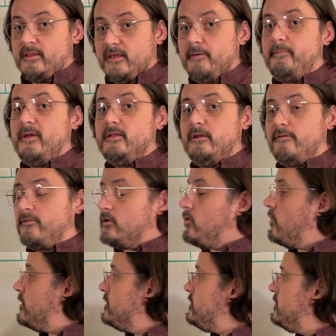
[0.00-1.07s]
the opinion of the
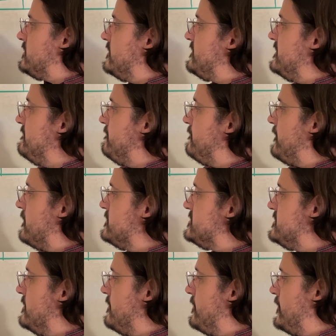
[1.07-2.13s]
court, looked at the
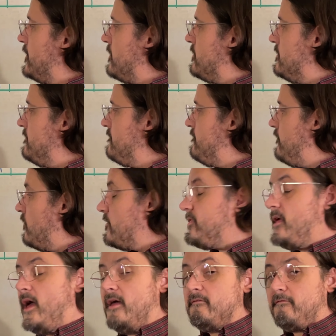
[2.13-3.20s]
First, Third, Fourth,
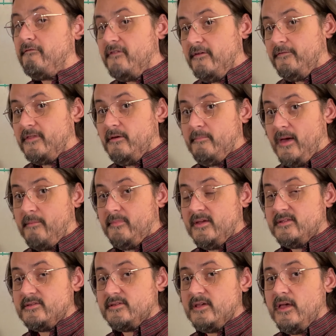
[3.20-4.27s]
and Fifth
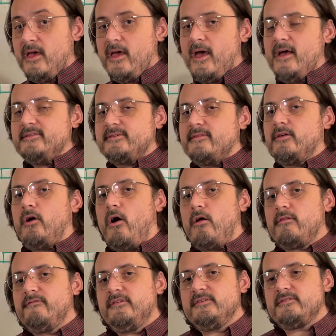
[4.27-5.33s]
Amendments and said that all
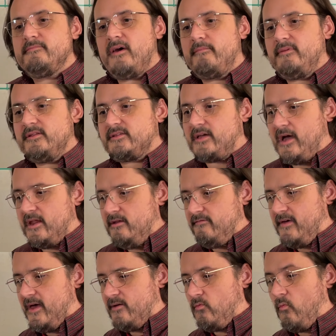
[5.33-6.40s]
of these amendments kind of
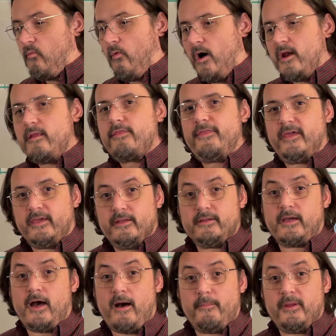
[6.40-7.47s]
had one thing in
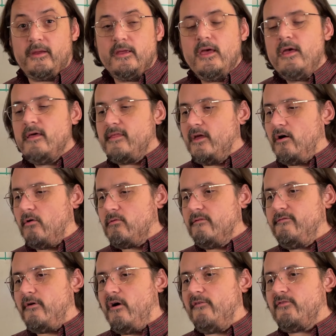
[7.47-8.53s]
common. They all
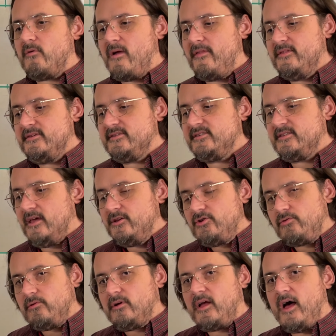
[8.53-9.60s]
revolved around this
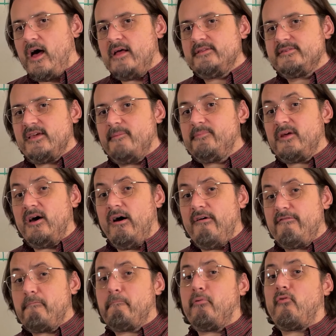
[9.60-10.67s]
central concept
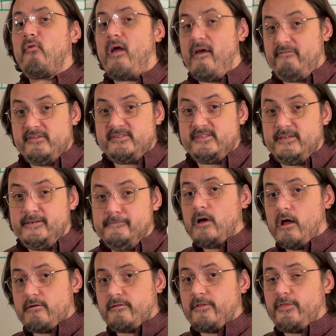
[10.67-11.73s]
of privacy.
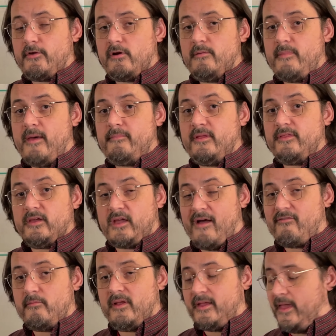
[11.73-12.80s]
Under the Third Amendment, the
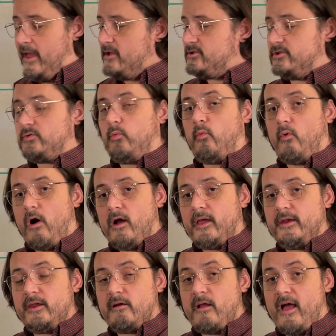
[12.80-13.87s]
government can't just walk
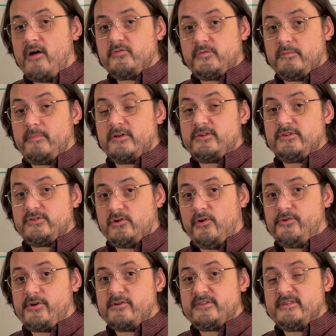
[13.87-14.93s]
into your house with a bunch of
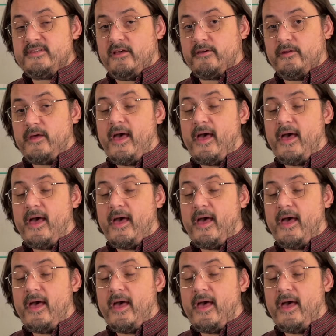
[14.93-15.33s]
soldiers and tell you to